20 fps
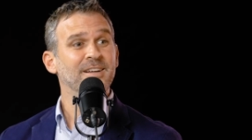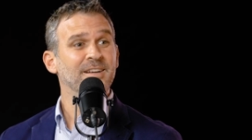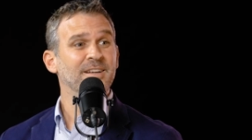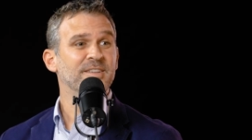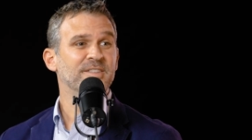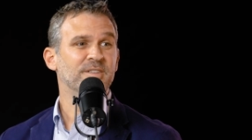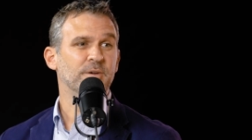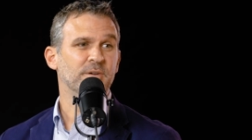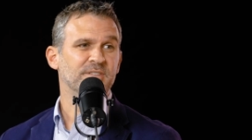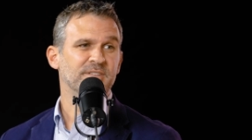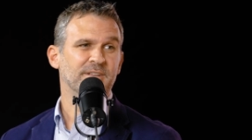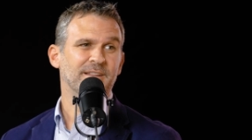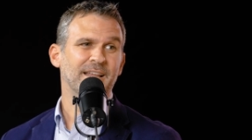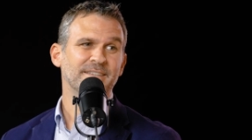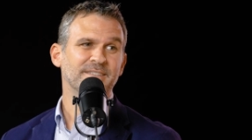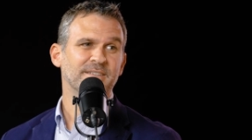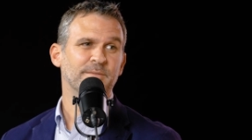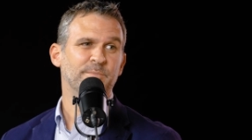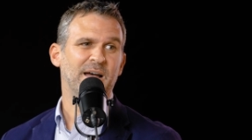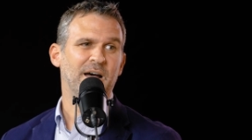So it's
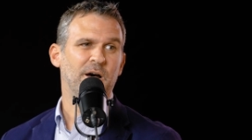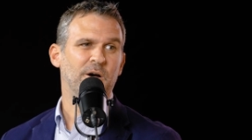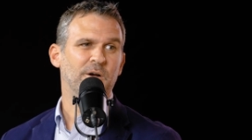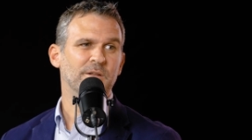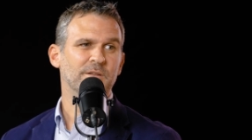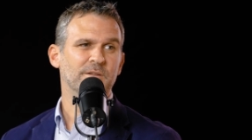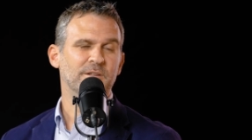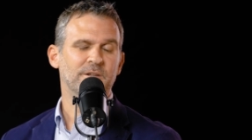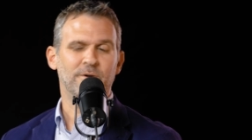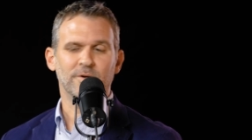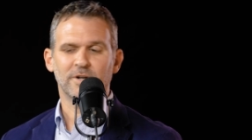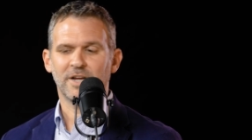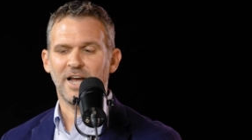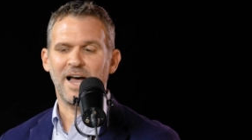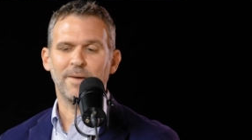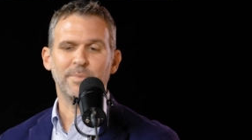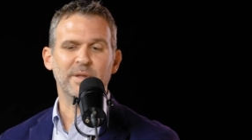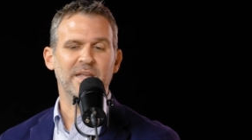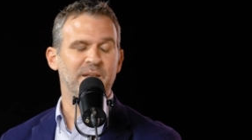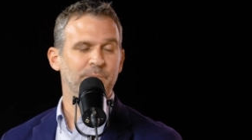less about,
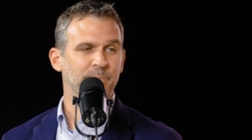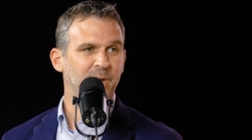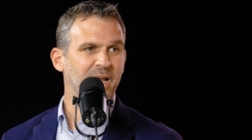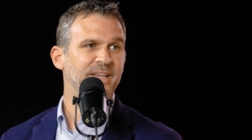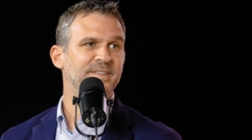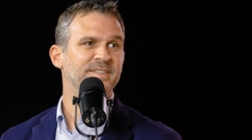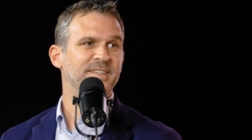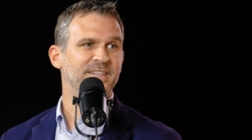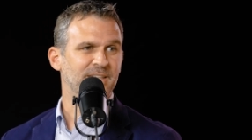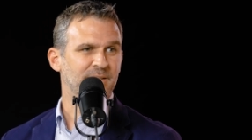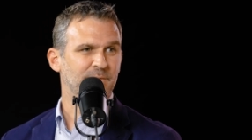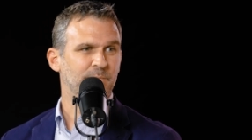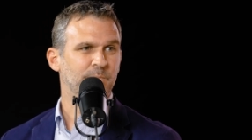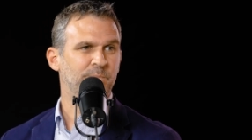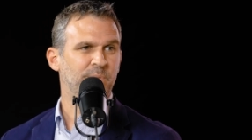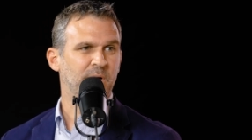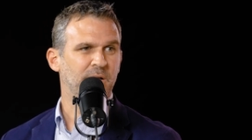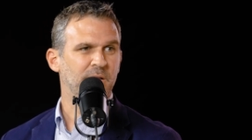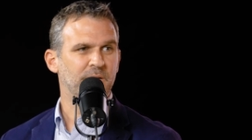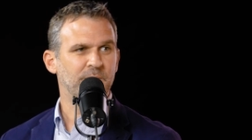copying and pasting,
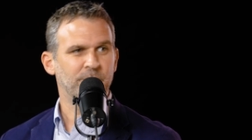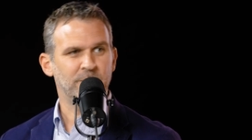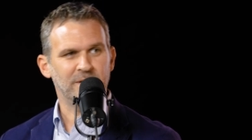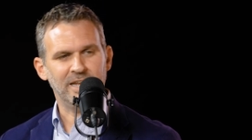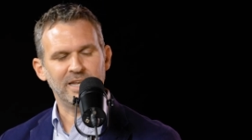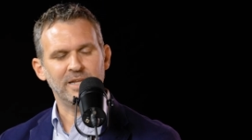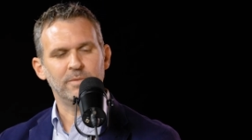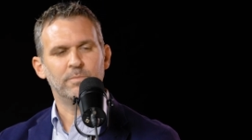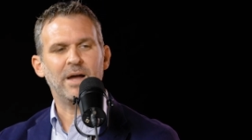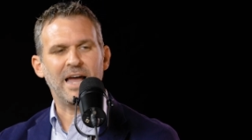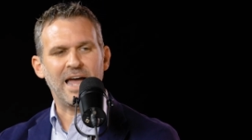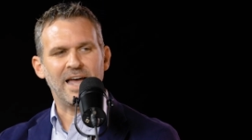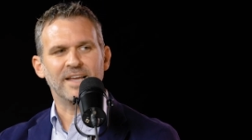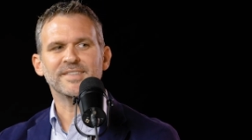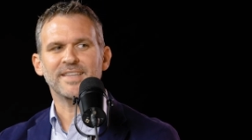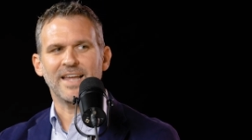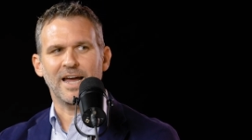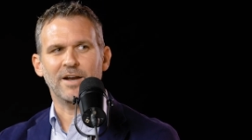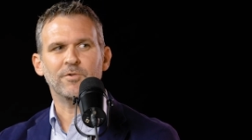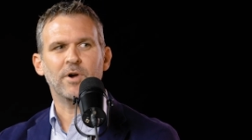but getting past
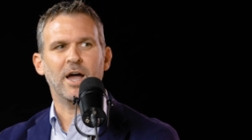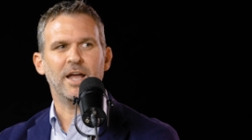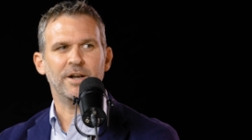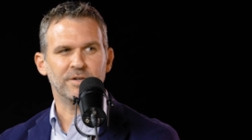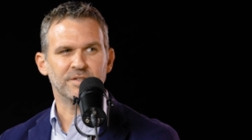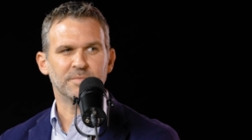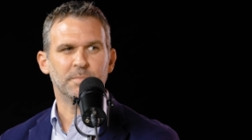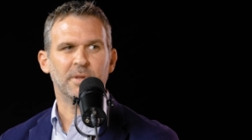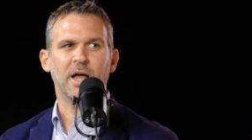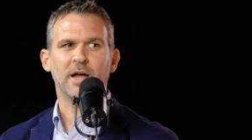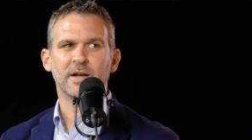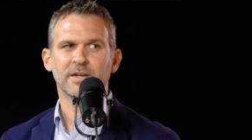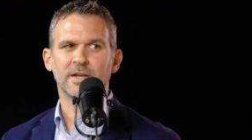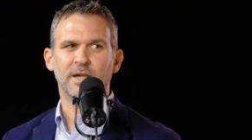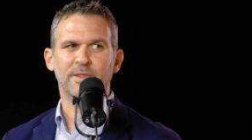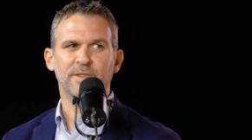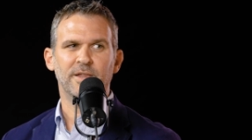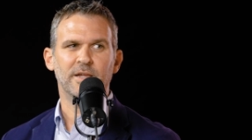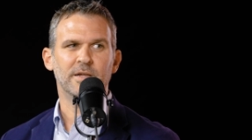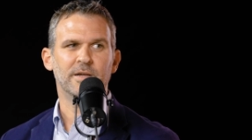that writer's block, I
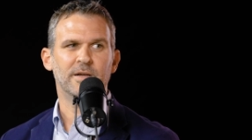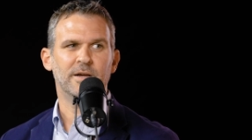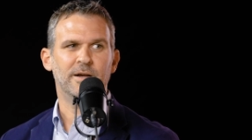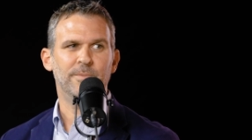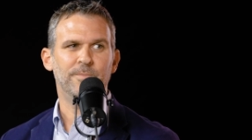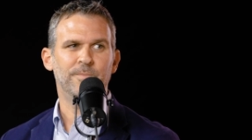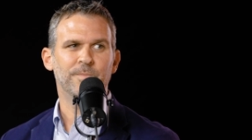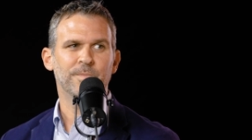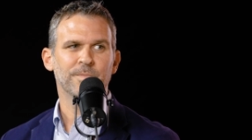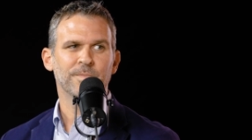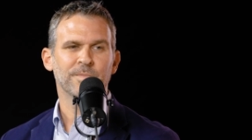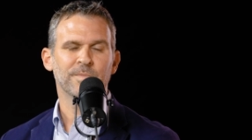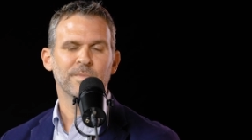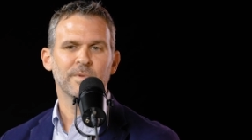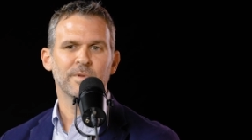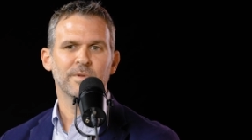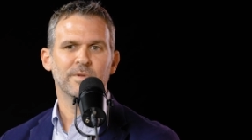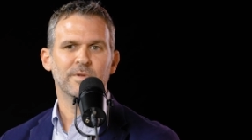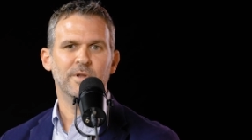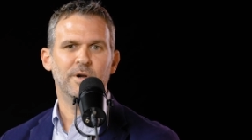think,
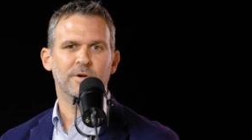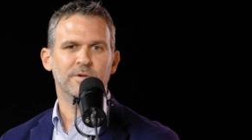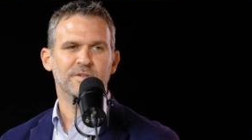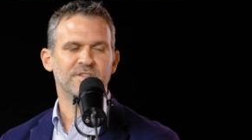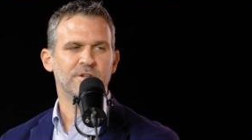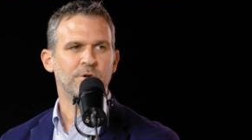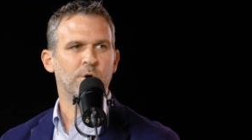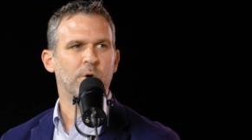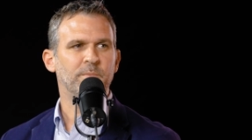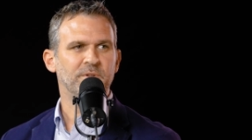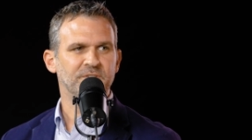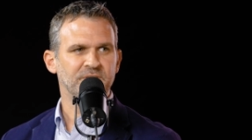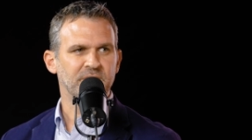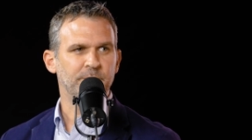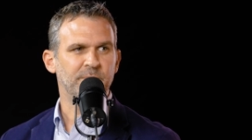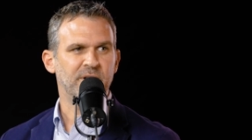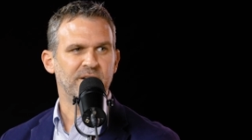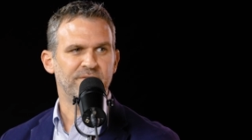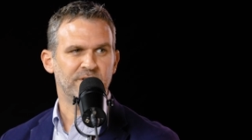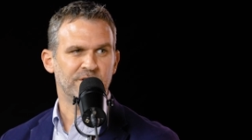is enormously
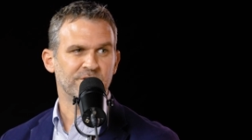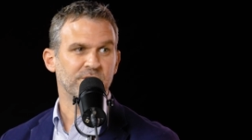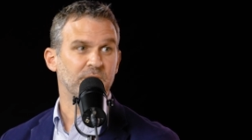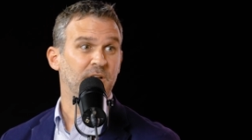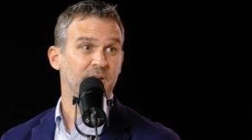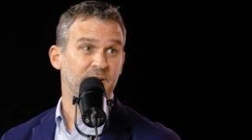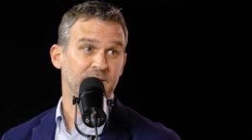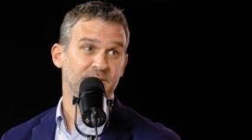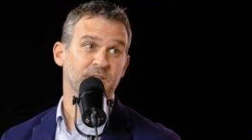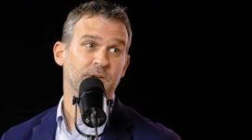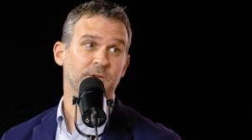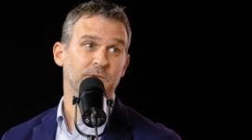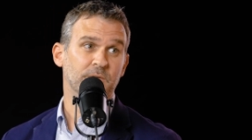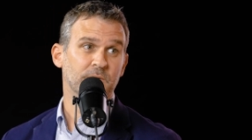beneficial on its own.